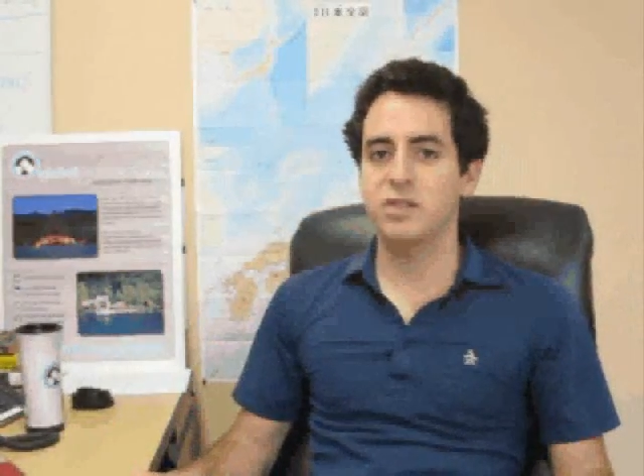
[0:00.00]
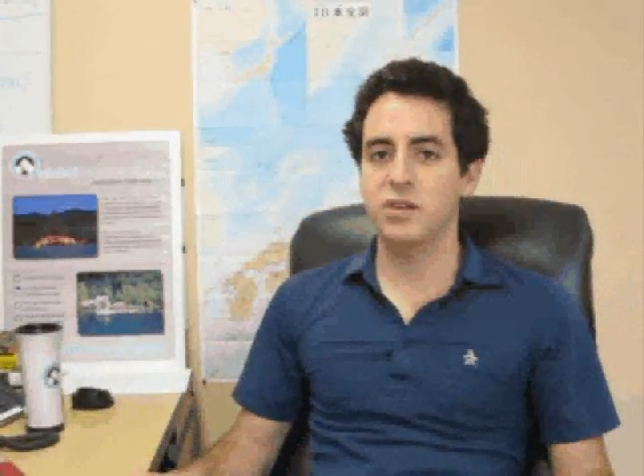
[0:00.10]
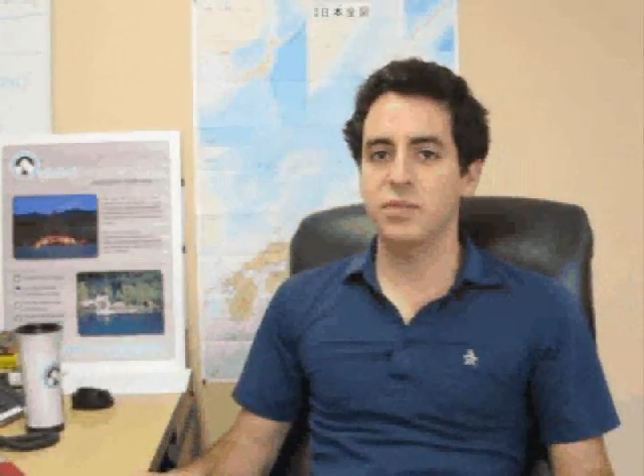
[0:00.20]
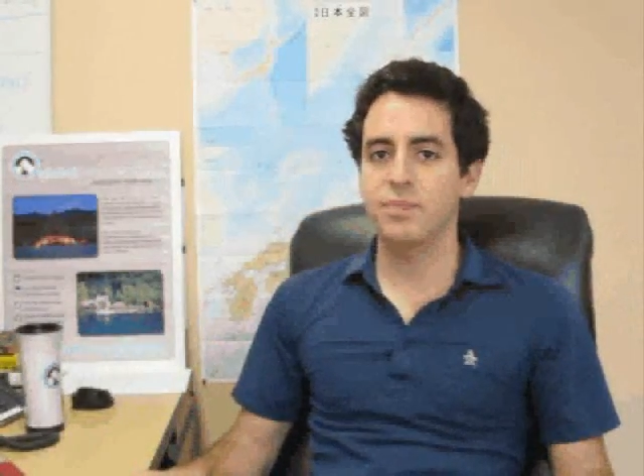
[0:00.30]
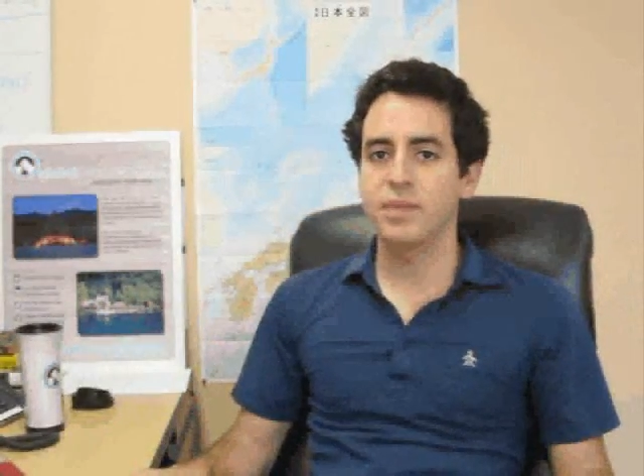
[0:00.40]

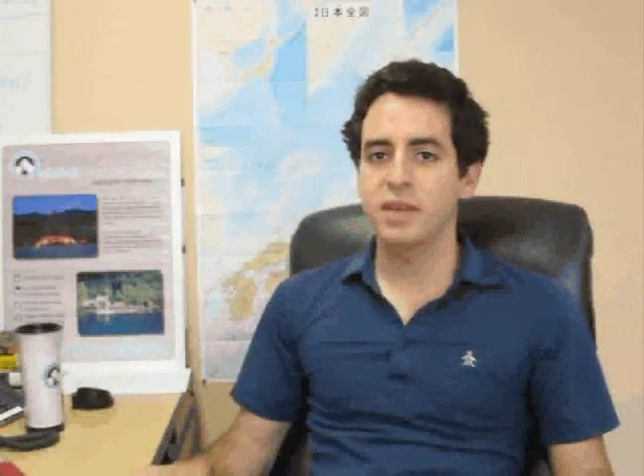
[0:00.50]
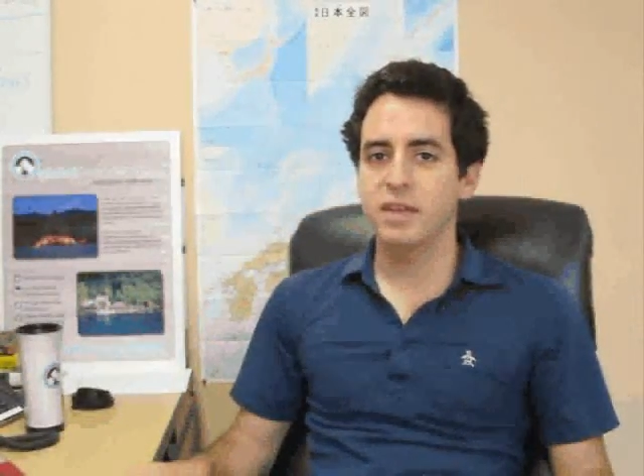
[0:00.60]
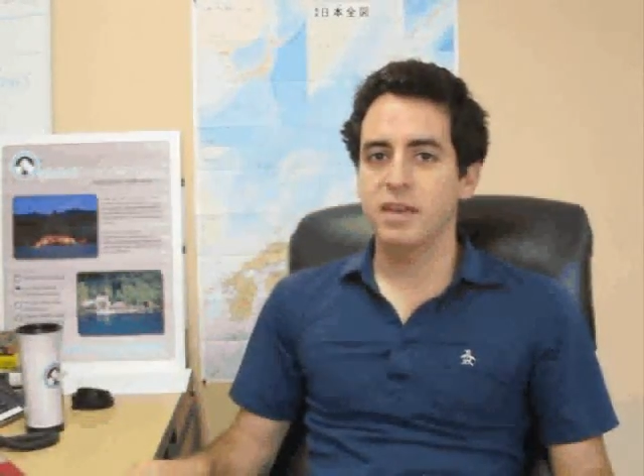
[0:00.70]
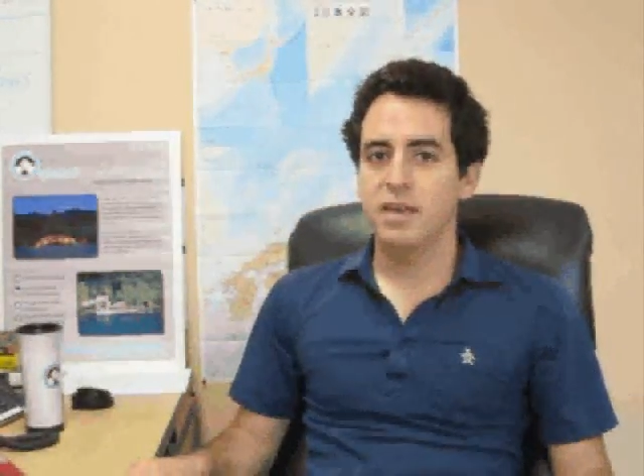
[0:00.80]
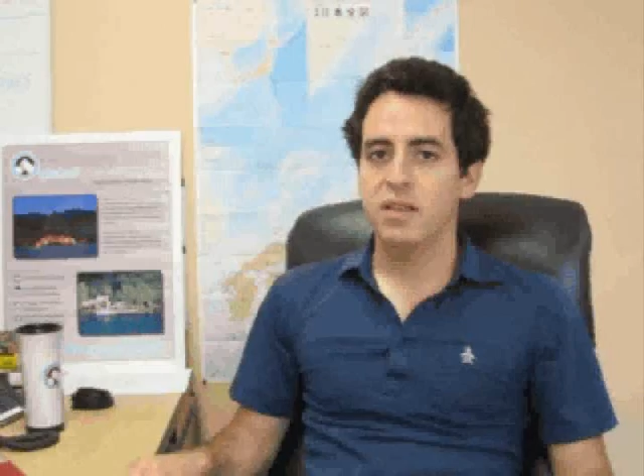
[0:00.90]
So
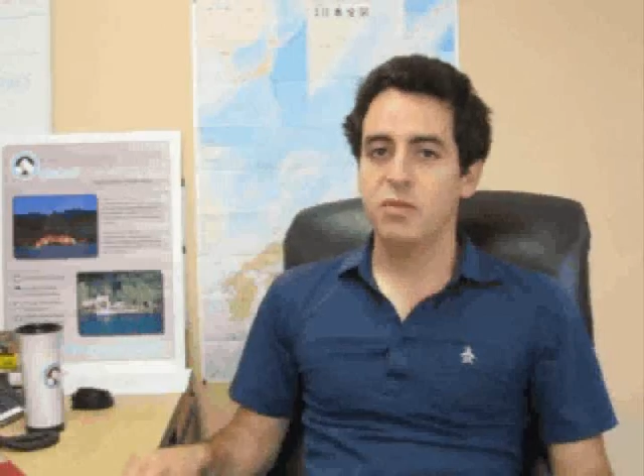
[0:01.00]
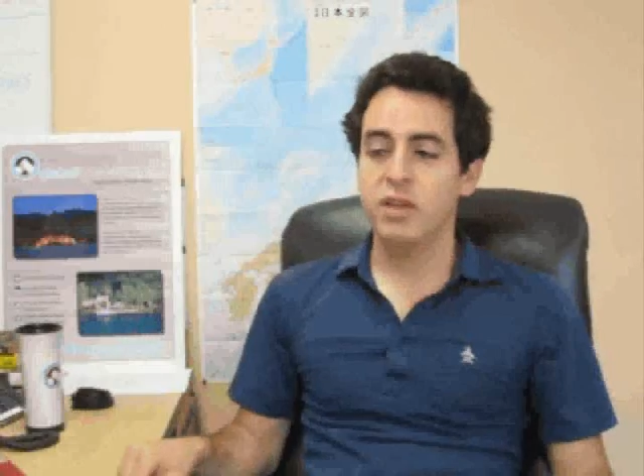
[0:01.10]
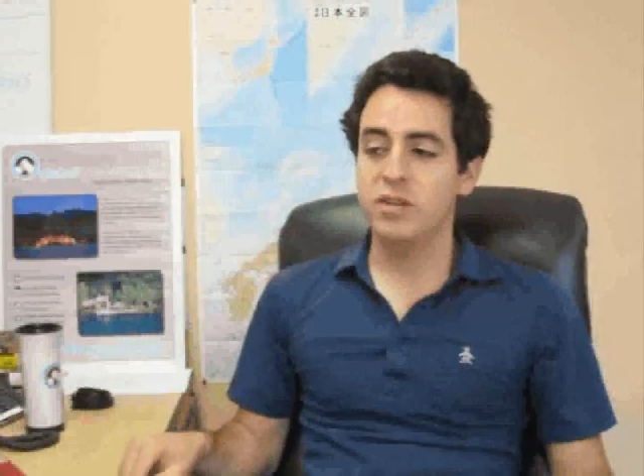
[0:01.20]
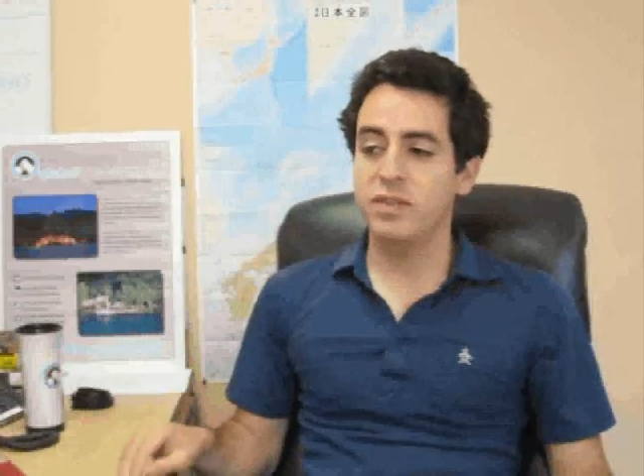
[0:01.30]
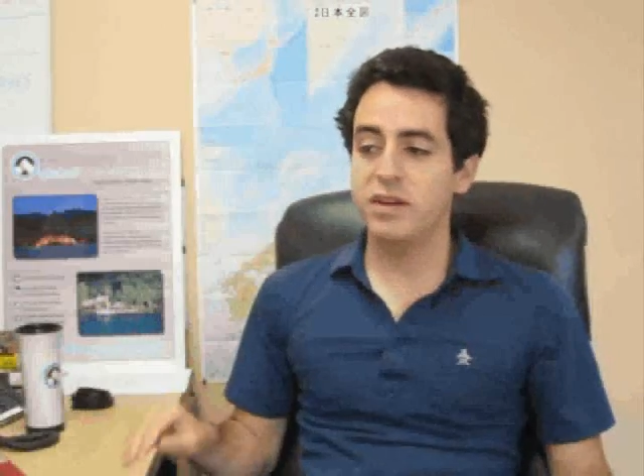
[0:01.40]
the
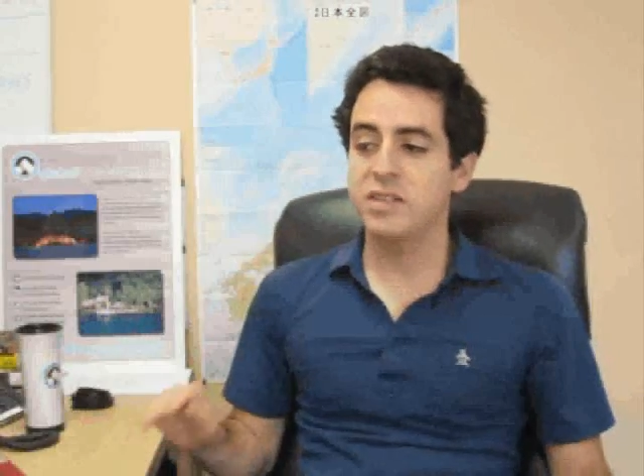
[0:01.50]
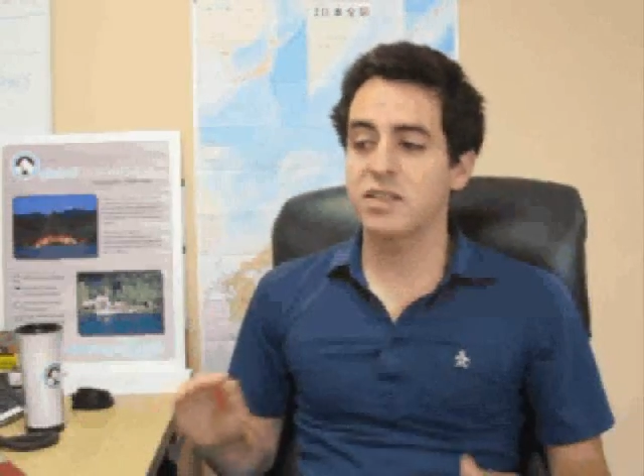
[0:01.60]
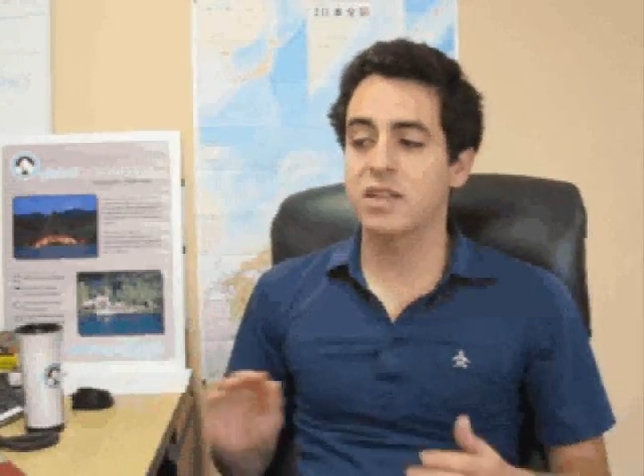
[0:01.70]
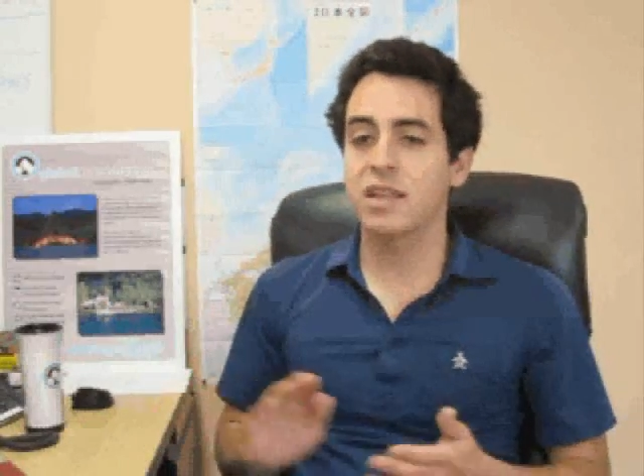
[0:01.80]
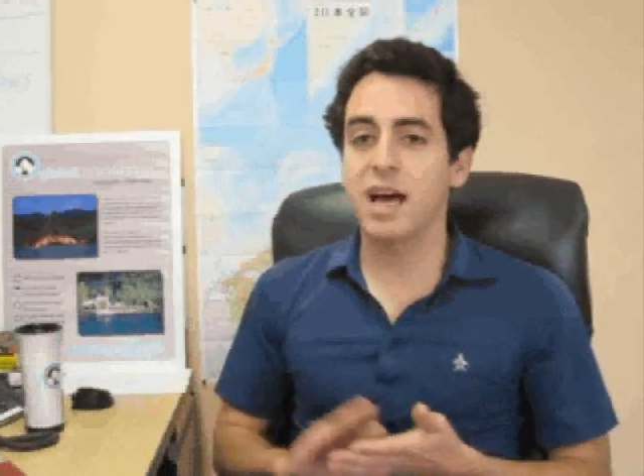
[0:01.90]
weather varies
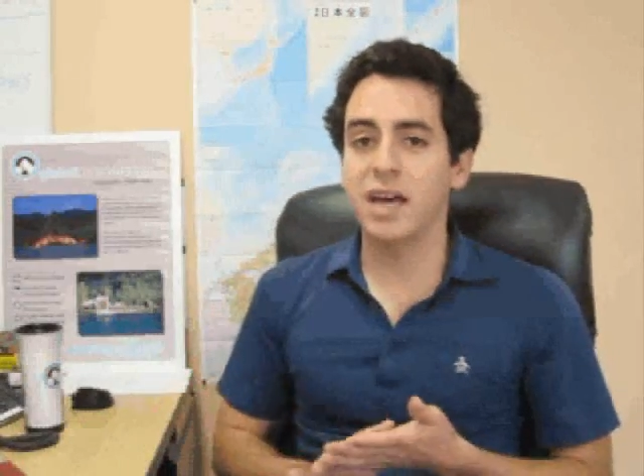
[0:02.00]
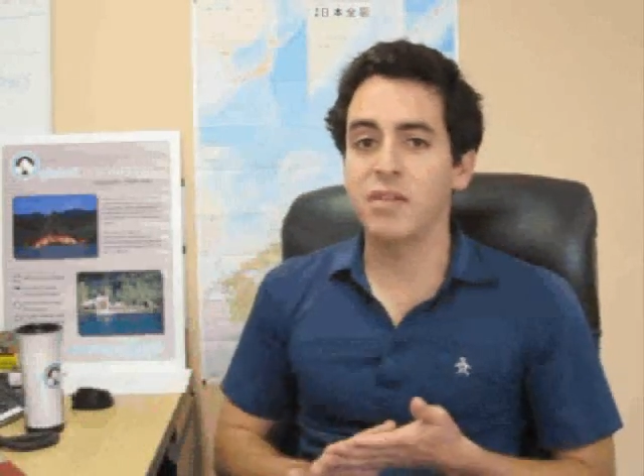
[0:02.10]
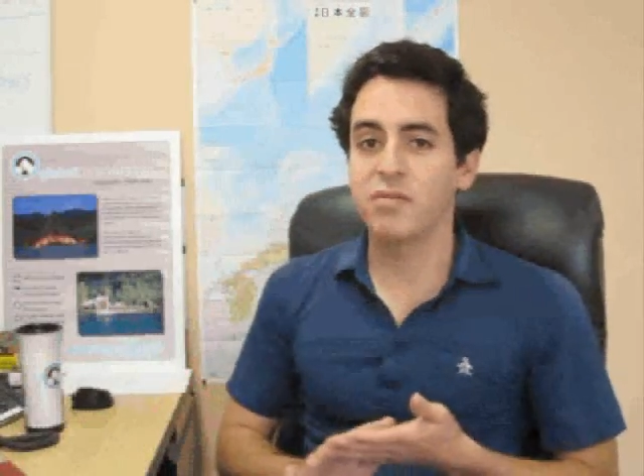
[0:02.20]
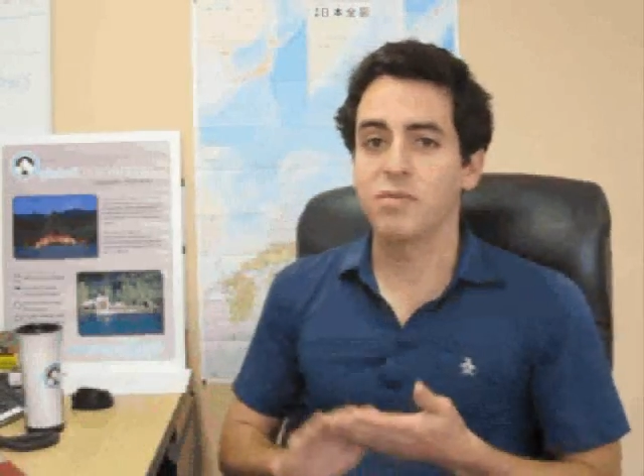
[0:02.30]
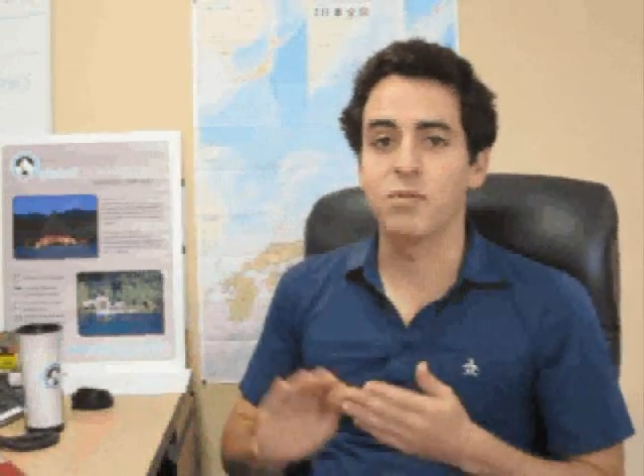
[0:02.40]
a
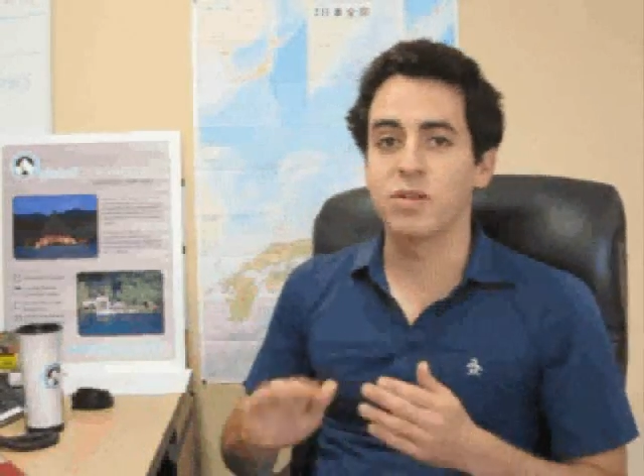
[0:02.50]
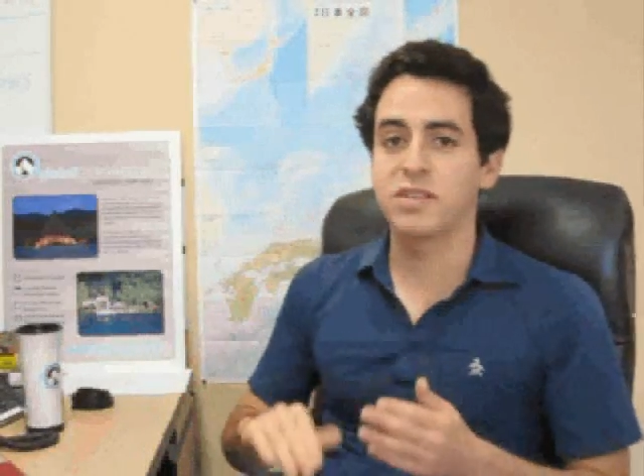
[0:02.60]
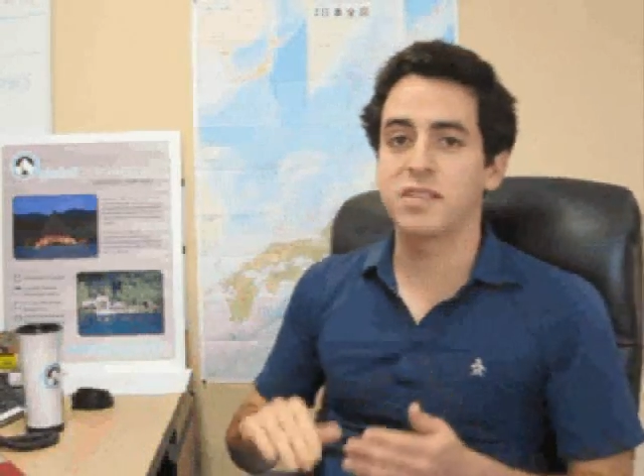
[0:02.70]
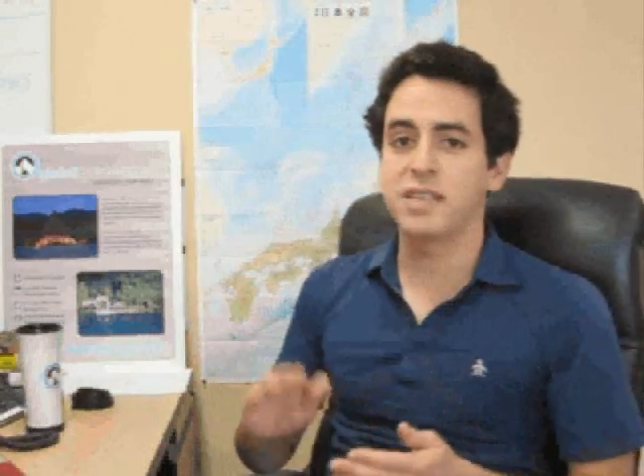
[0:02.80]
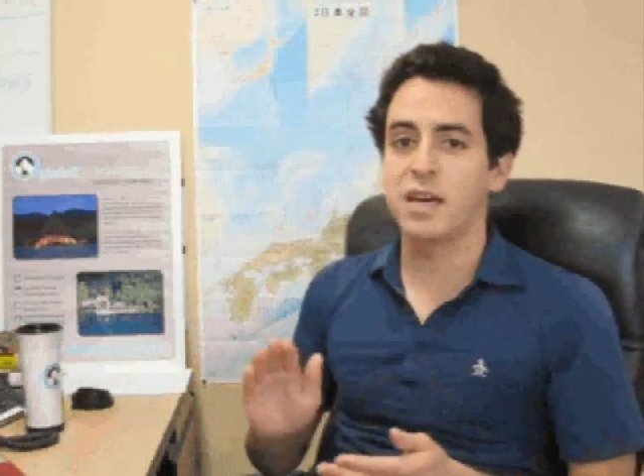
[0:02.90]
lot from
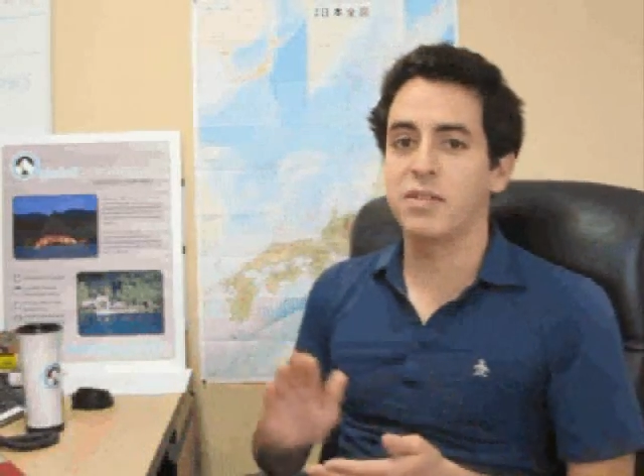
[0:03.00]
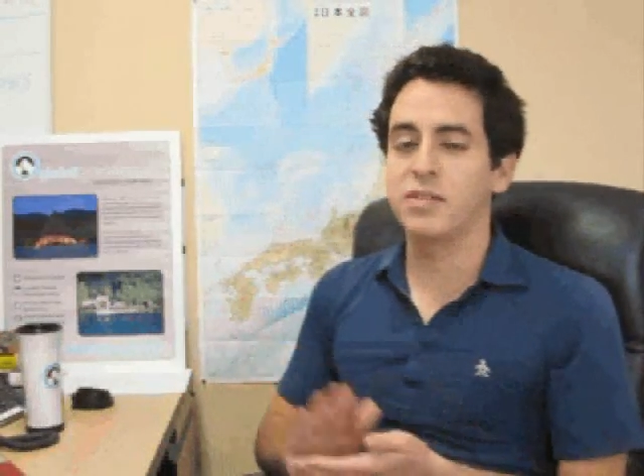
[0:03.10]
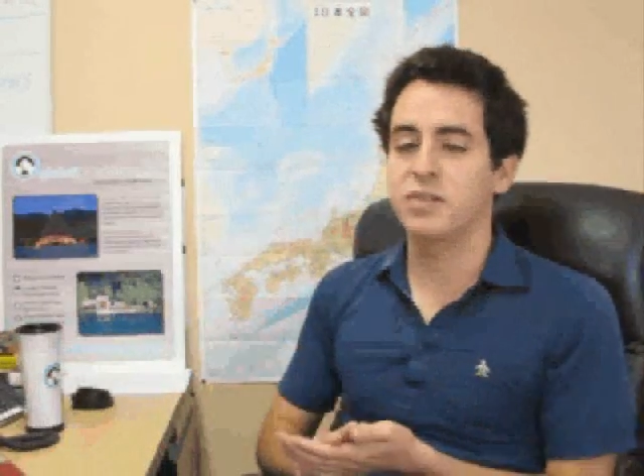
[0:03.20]
north to south.